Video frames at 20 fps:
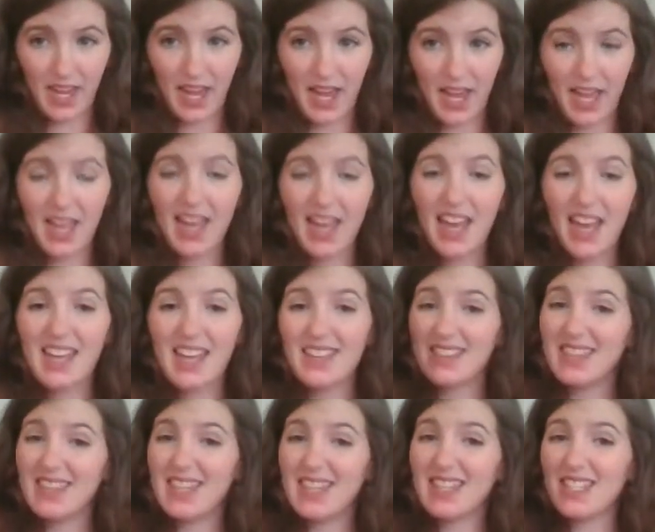Okay,
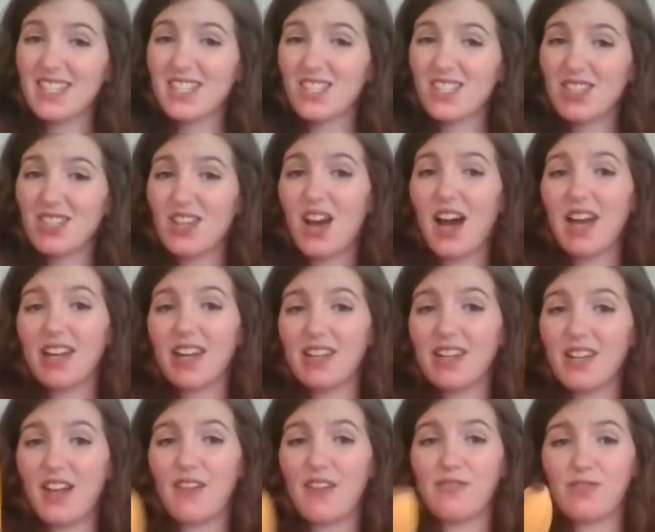this is
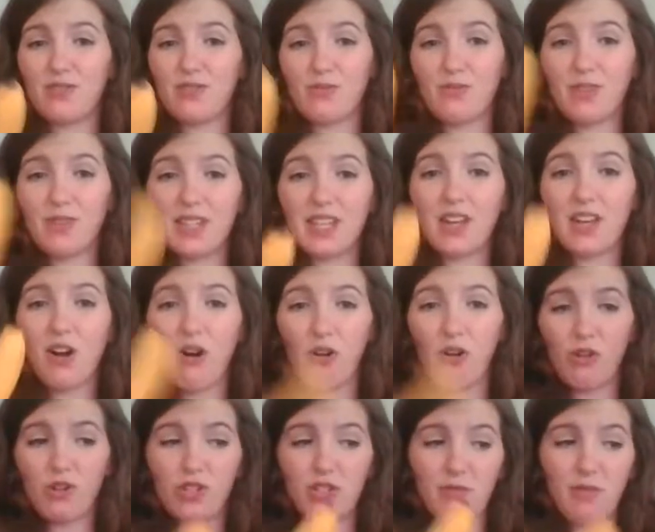not enough to really
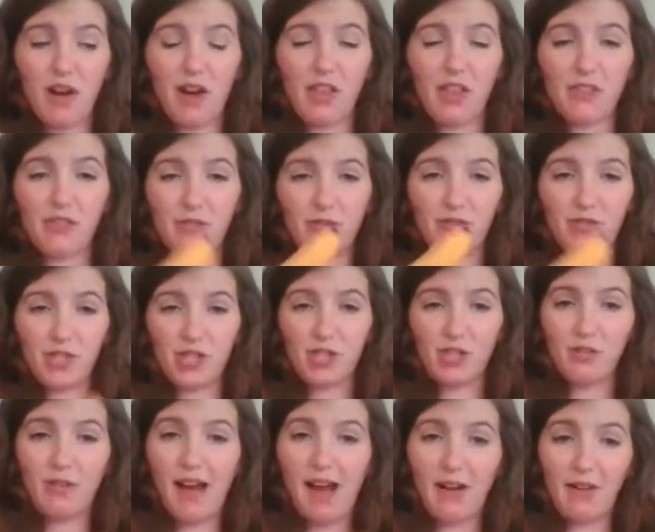hold you out through
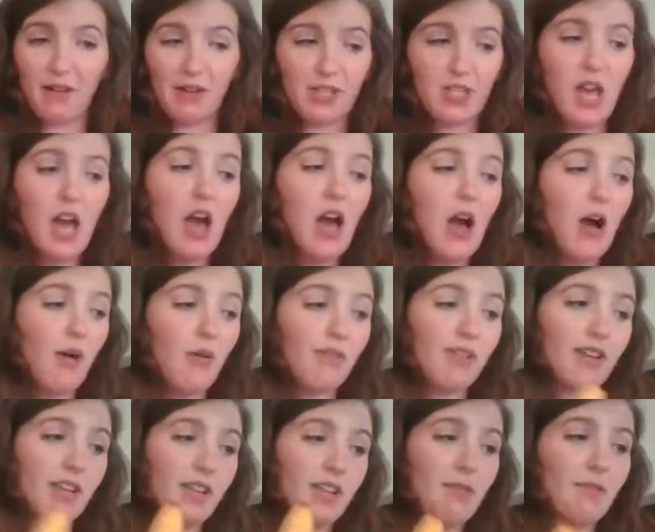2 hours.
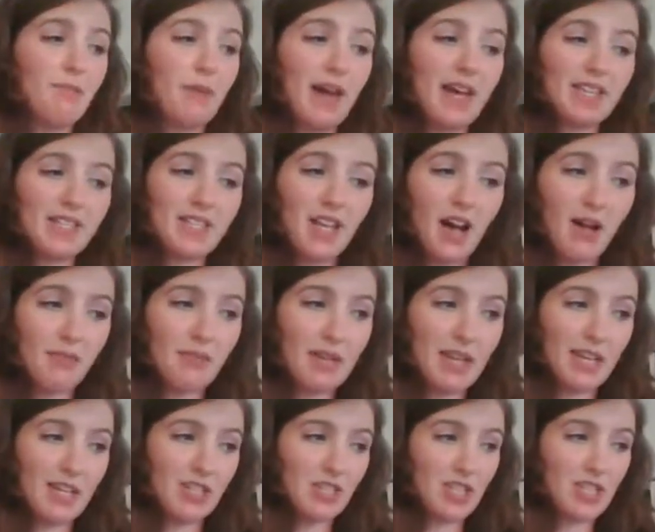One of the best
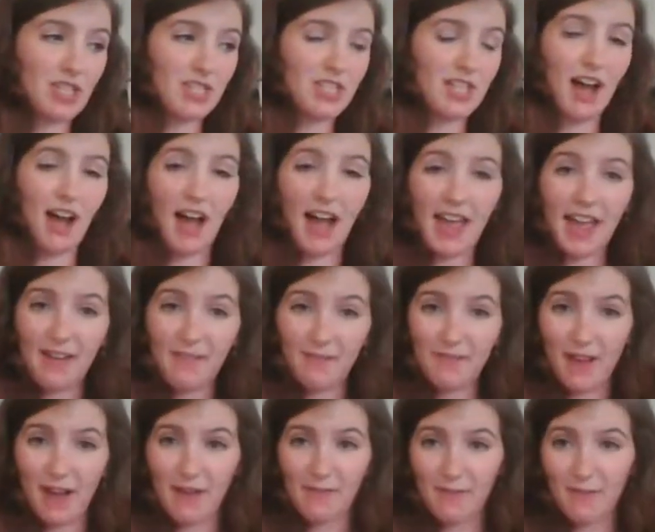combinations that I have
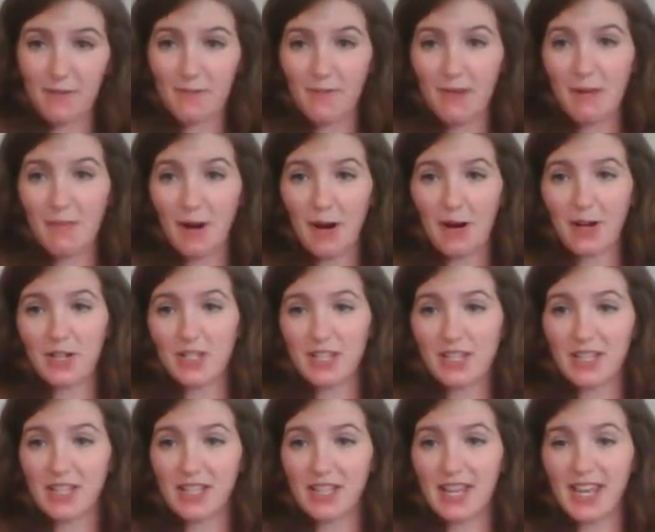found for me
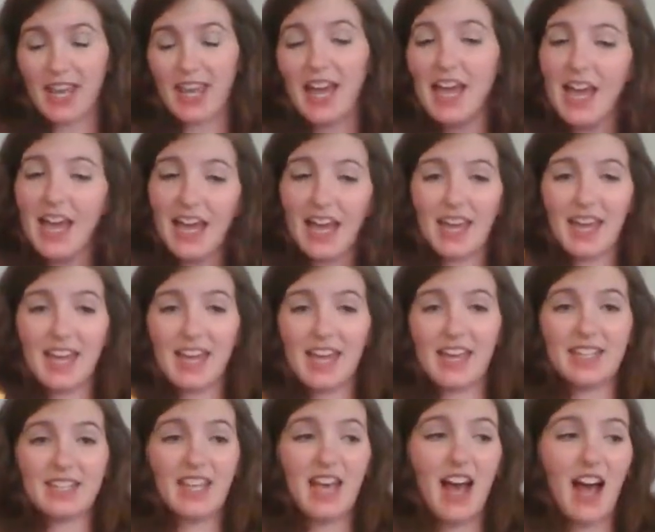personally
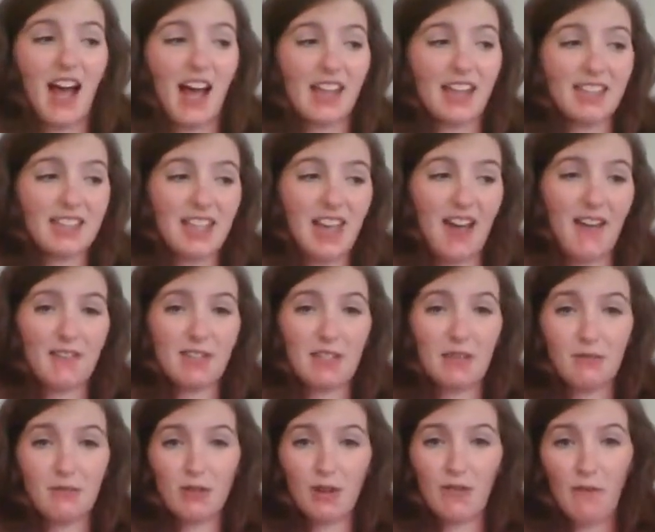is I like to have
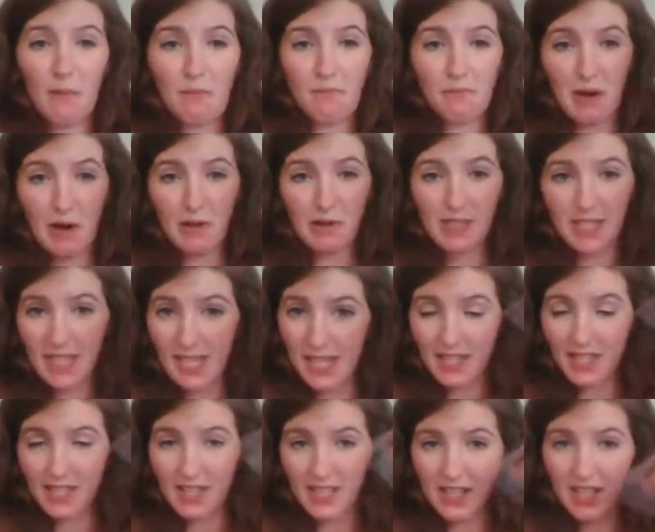some sort of a
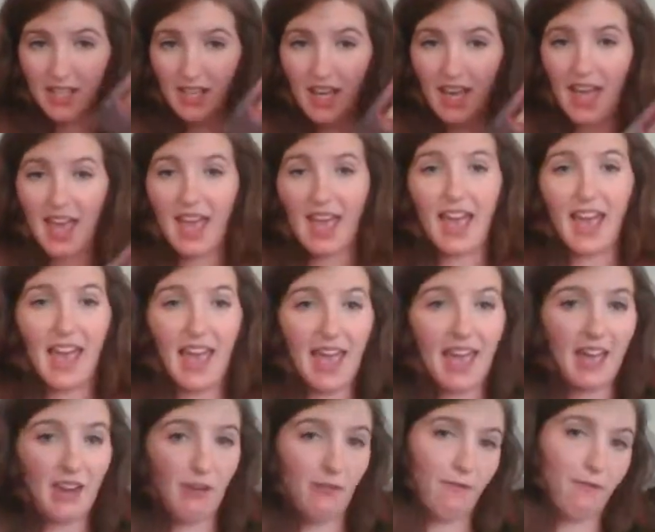protein
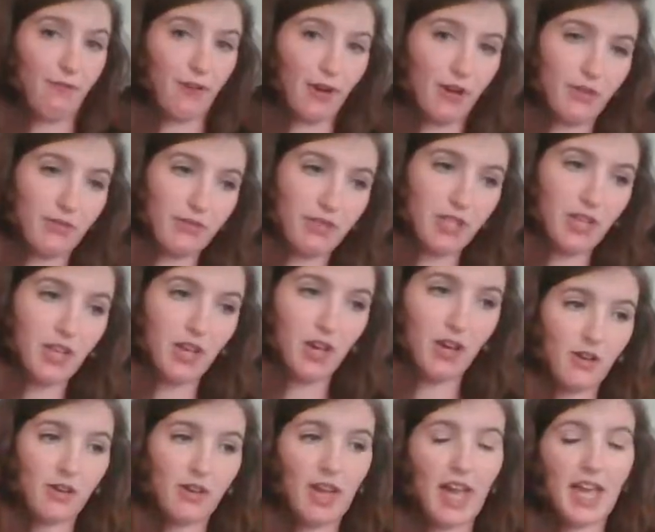and a fruit.
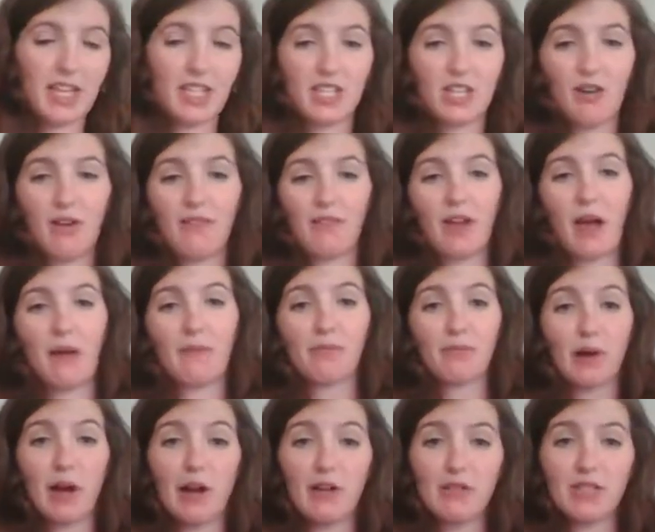Okay, so I've
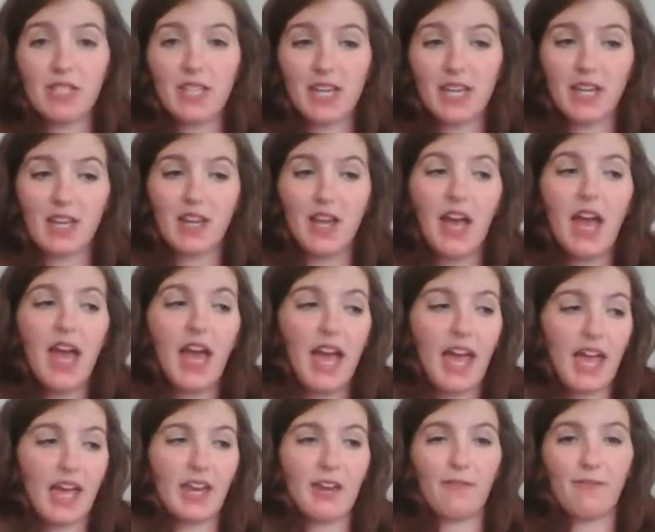got protein
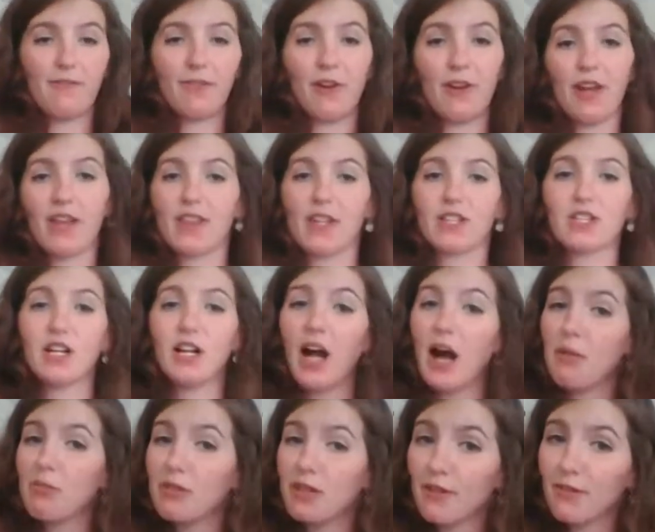and a fruit, and there's a
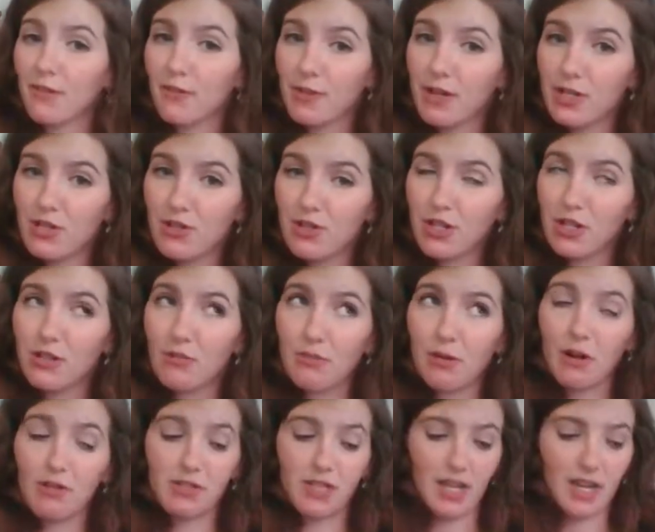couple different ways you can do
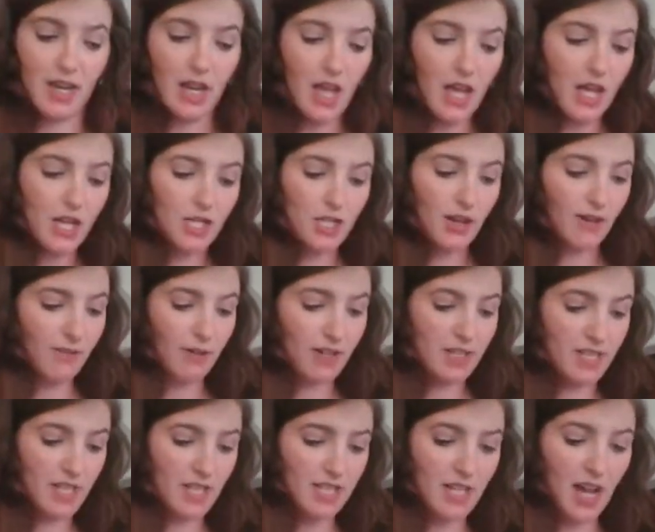protein. So for
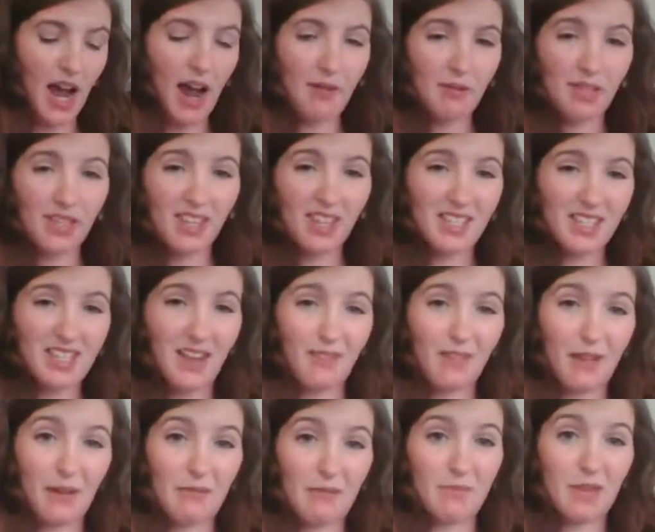instance, I really like to
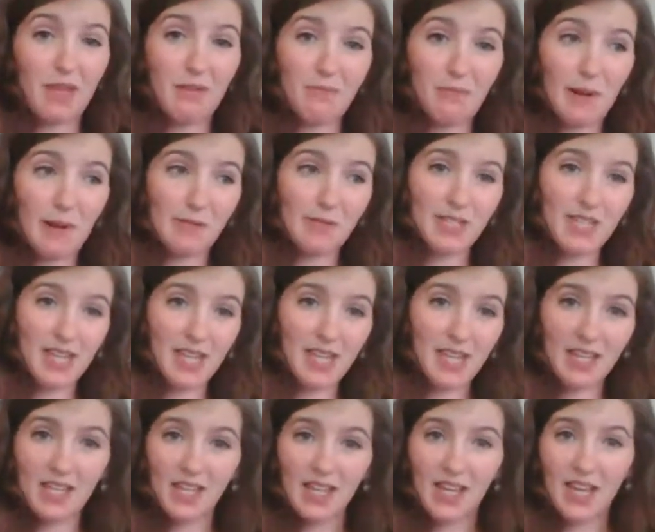have like a meat
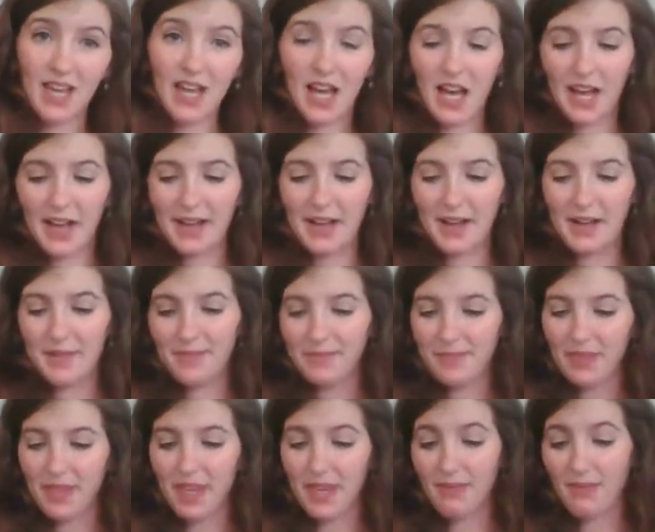protein.
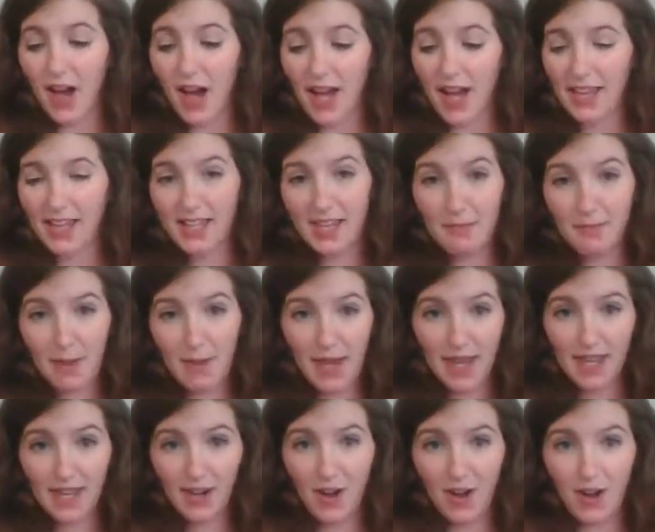If I could eat
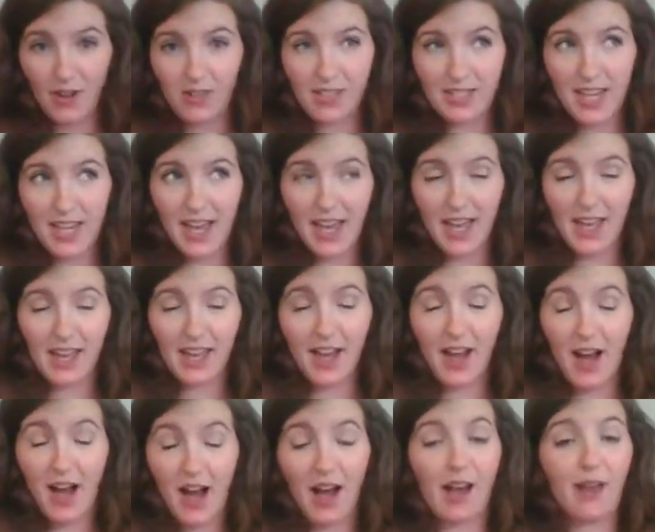bacon all day,
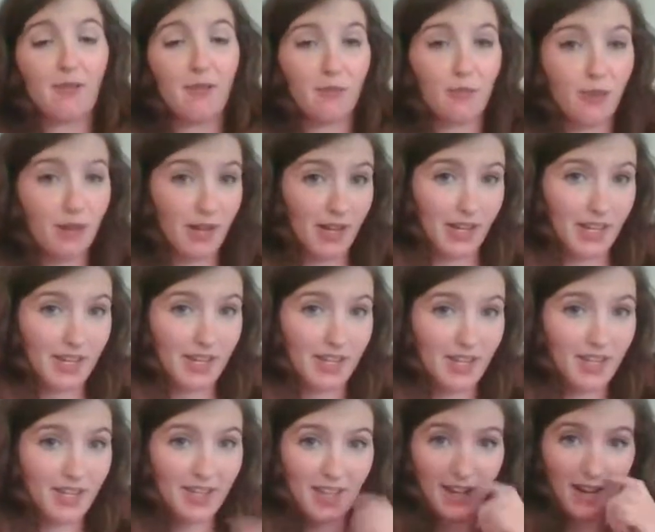I would.
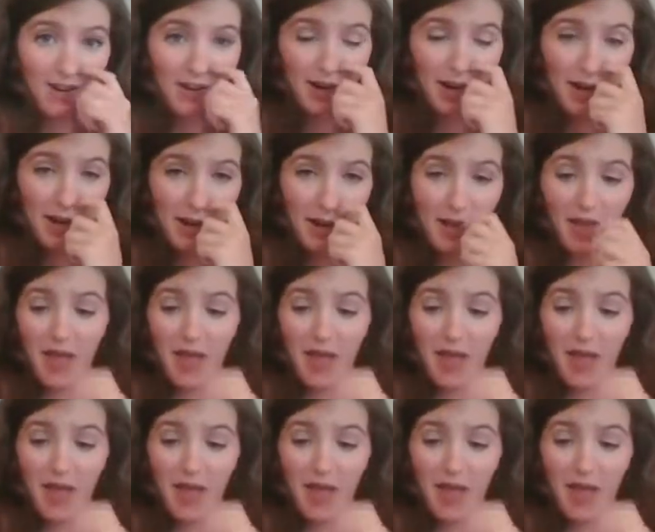All right,